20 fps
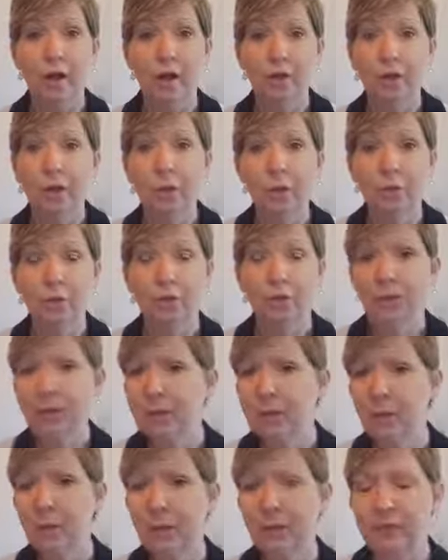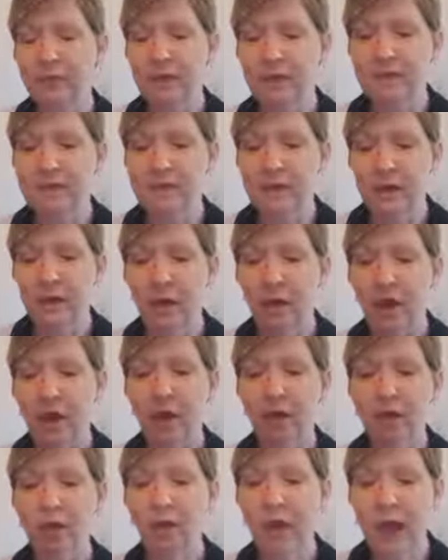think about this.
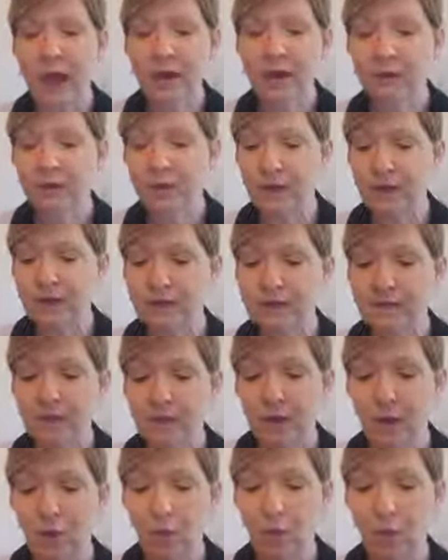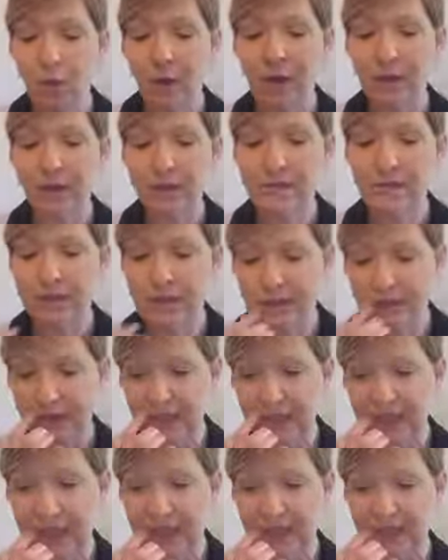A lot of us want to
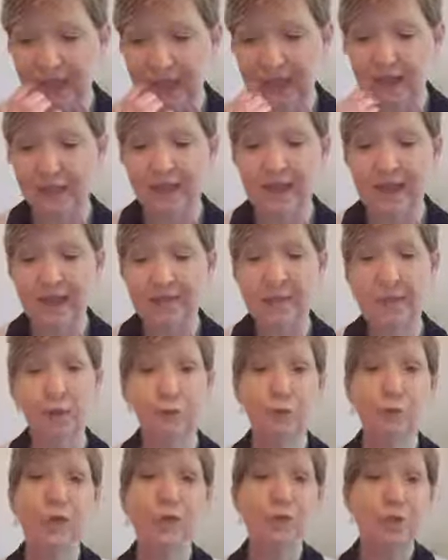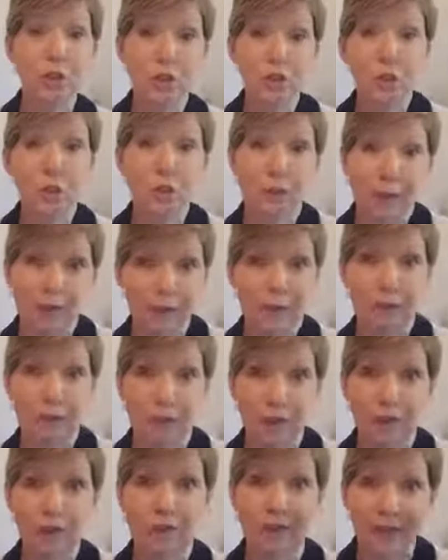think that if we do enough
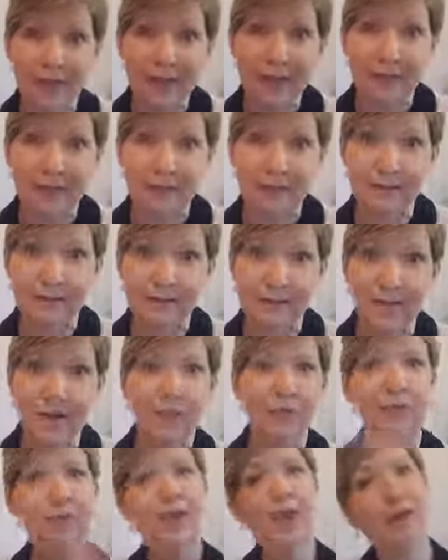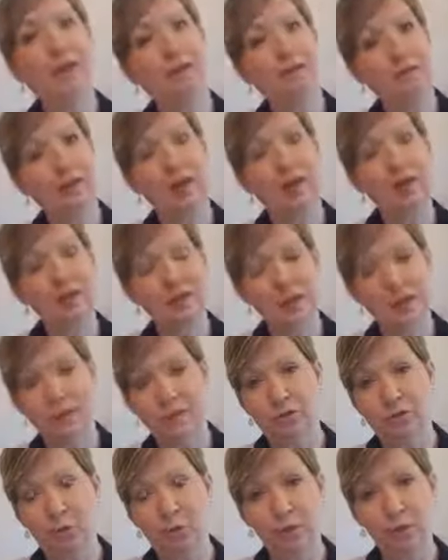good things, that our
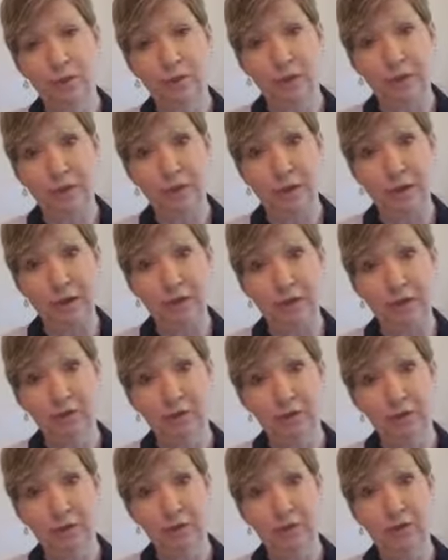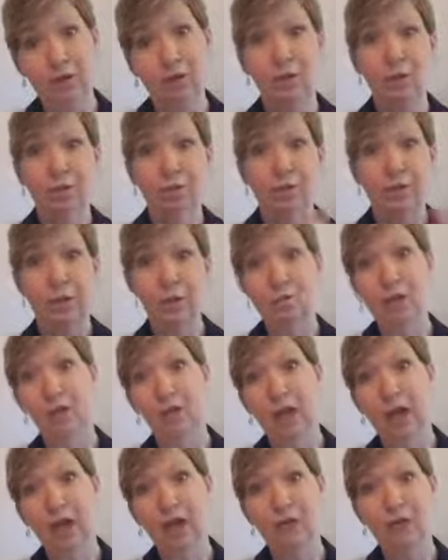sins won't really matter. That we'll
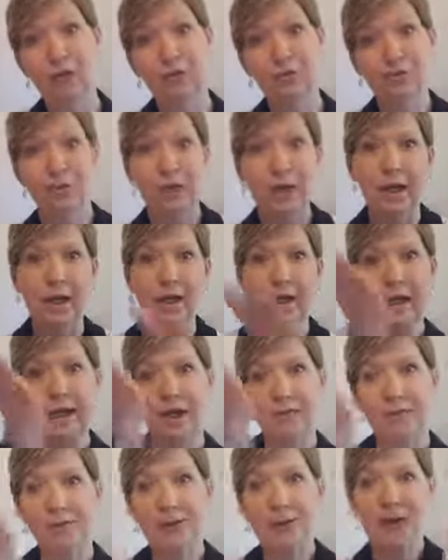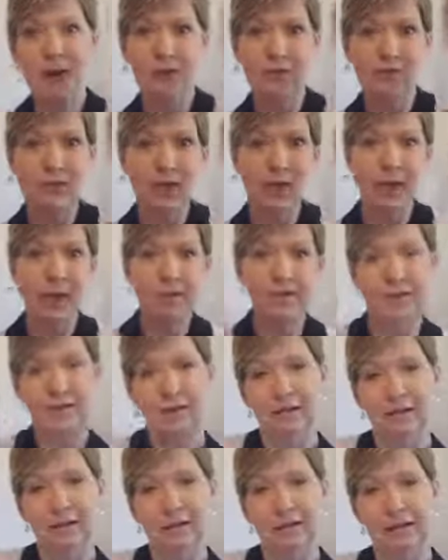kind of even out that
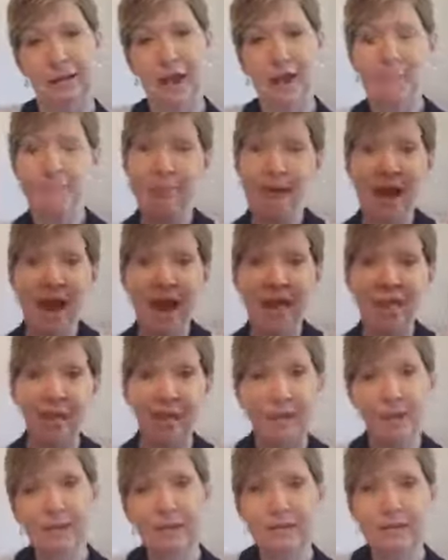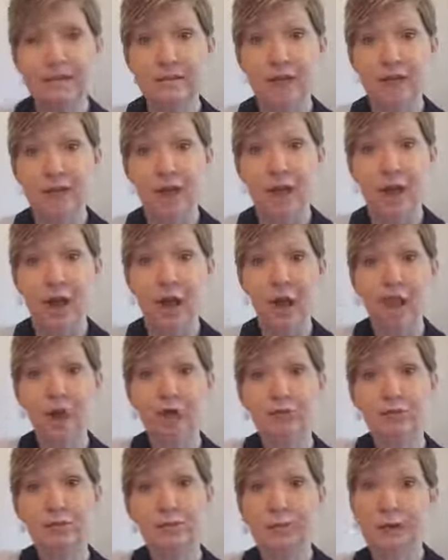balance
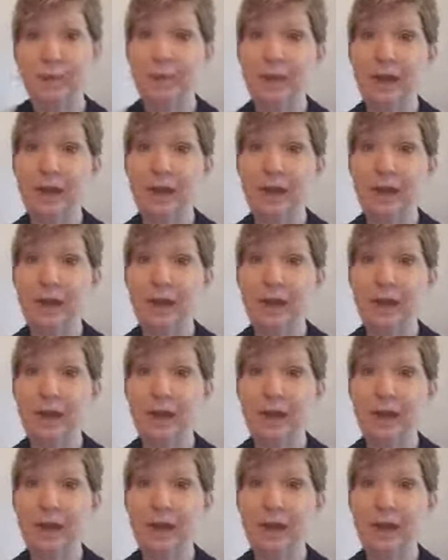of doing